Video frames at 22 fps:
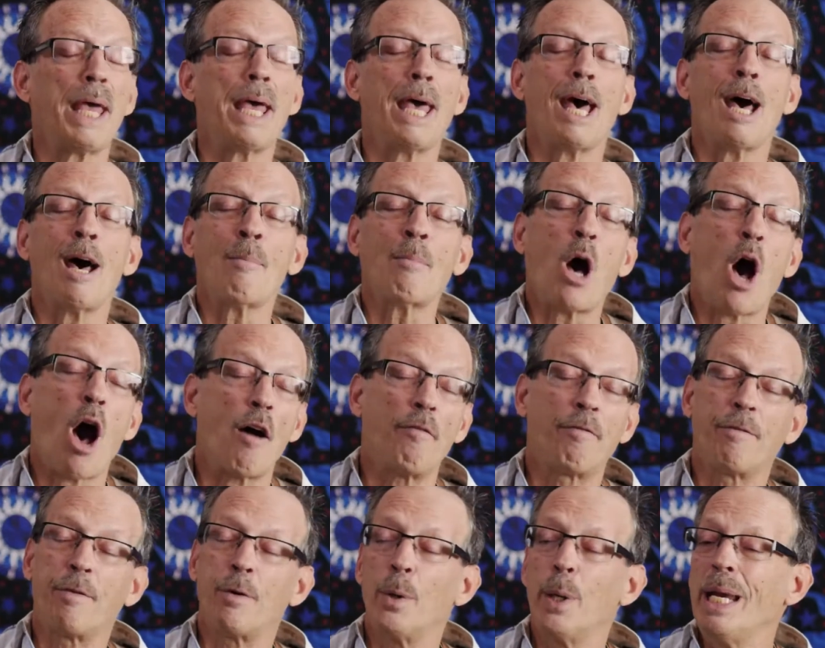them
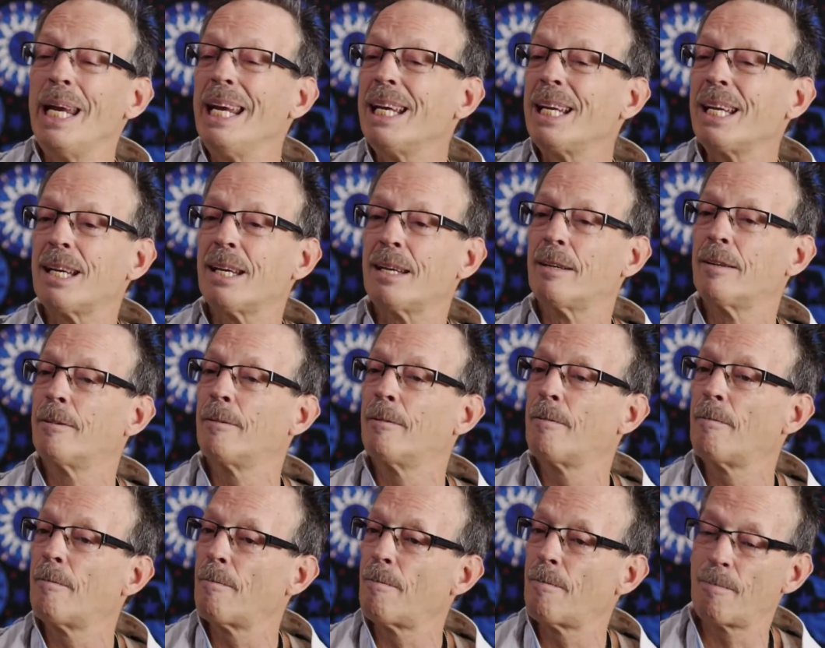a freak.
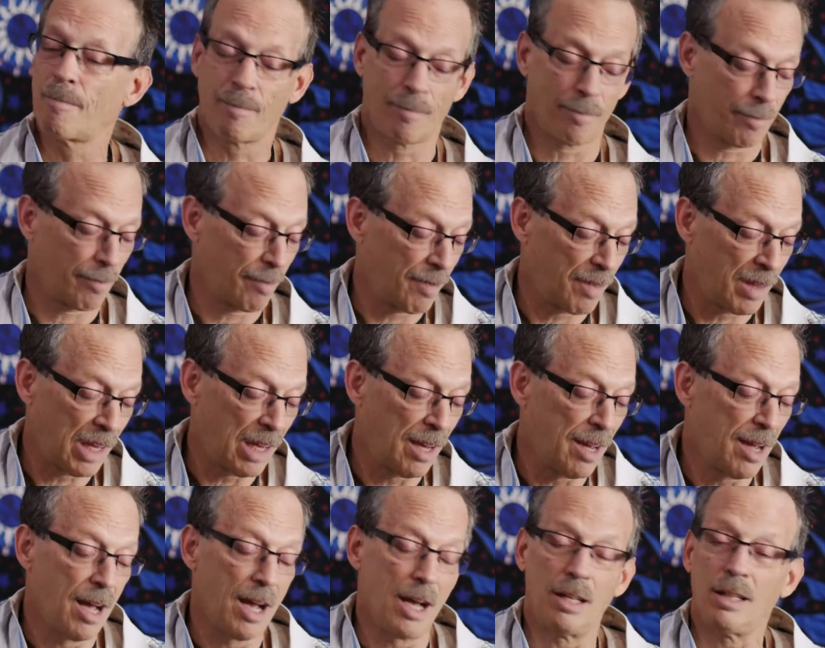
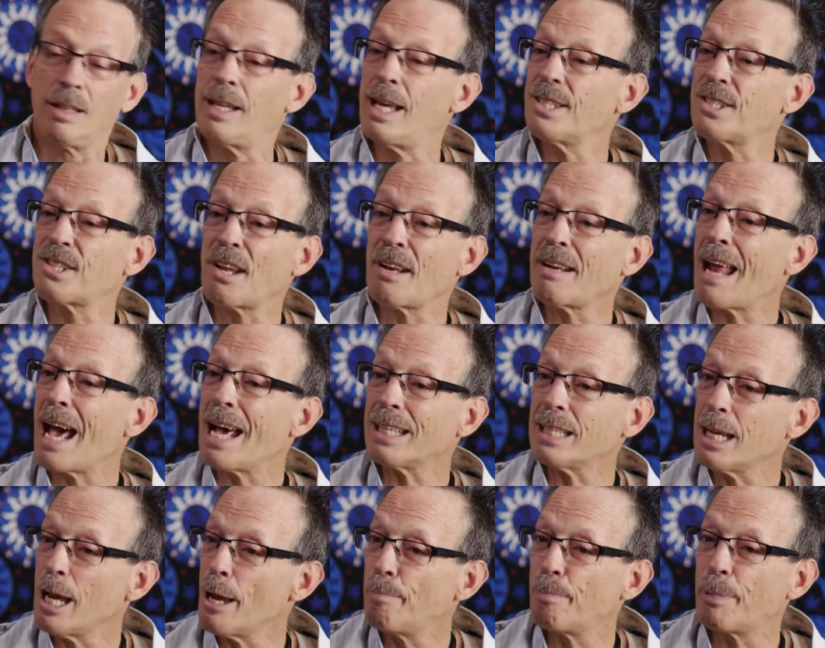Unless they're
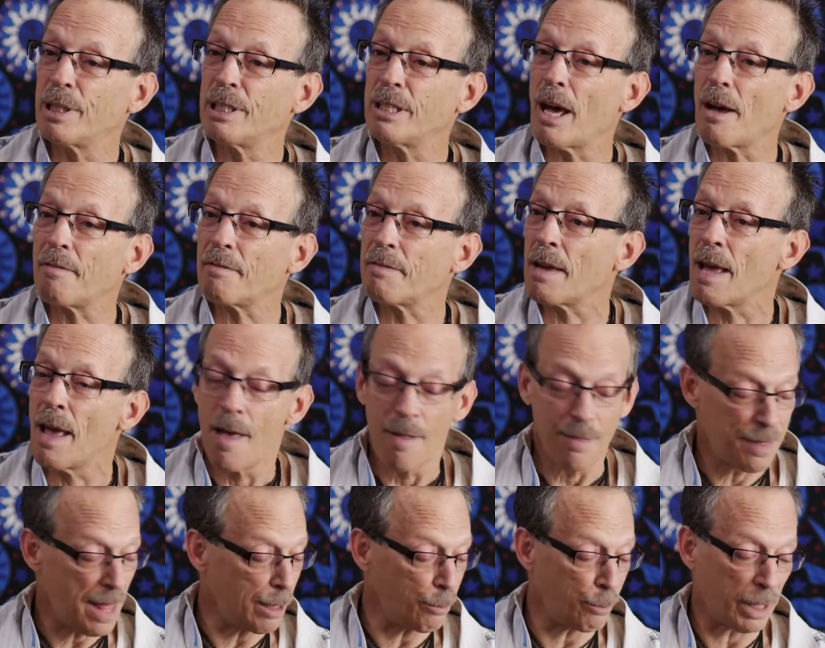not hip enough,
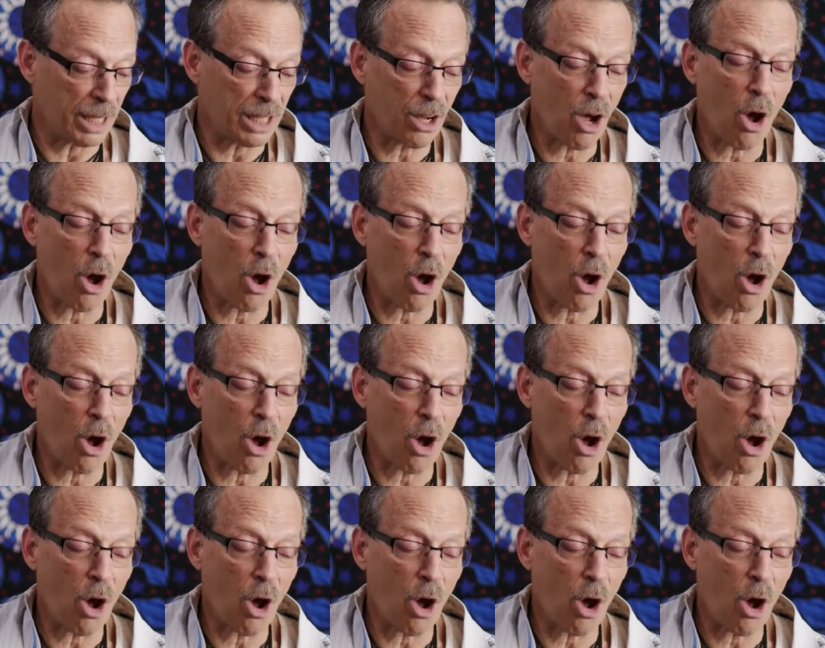then we